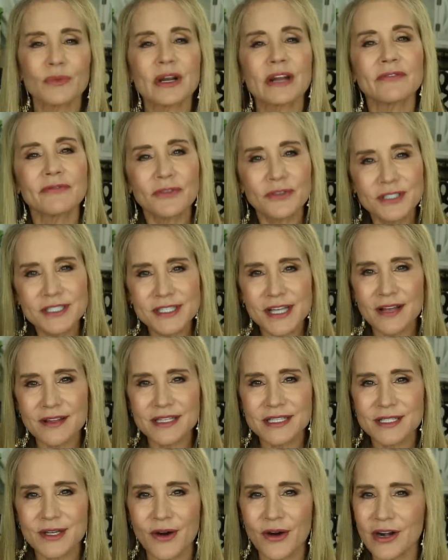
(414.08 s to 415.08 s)
When I first saw
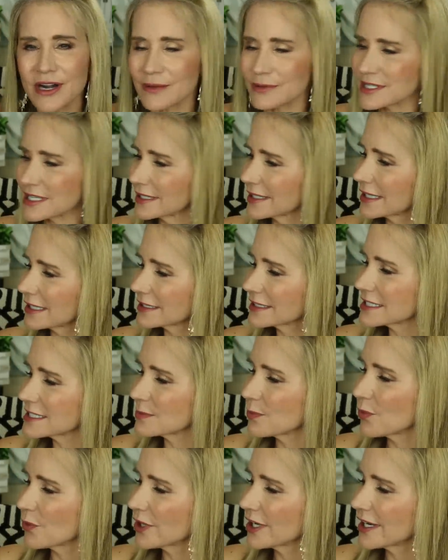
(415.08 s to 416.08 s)
this card, I was a little
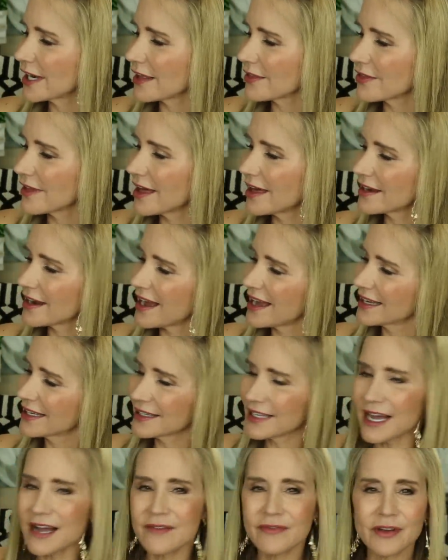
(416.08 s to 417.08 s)
disappointed. I thought, I
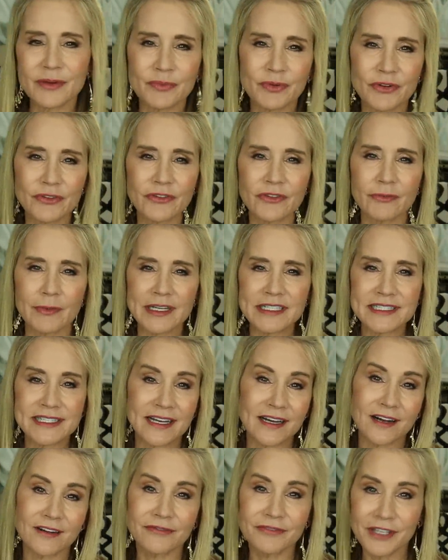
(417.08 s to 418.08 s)
love and approve of
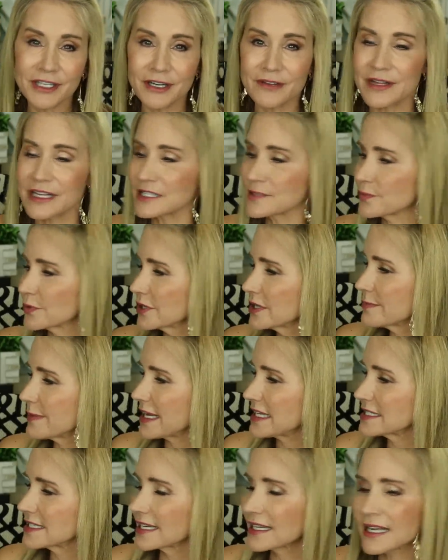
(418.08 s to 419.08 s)
myself. You know, that's pretty
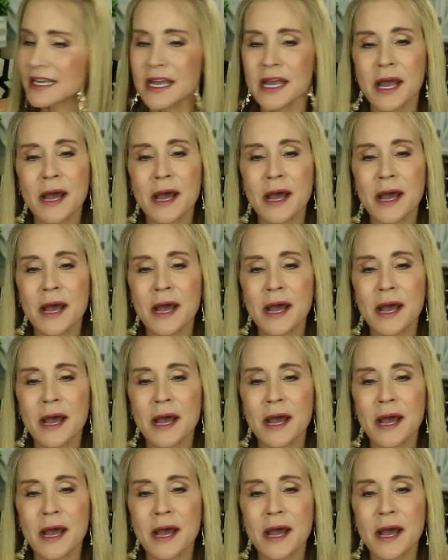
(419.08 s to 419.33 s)
basic.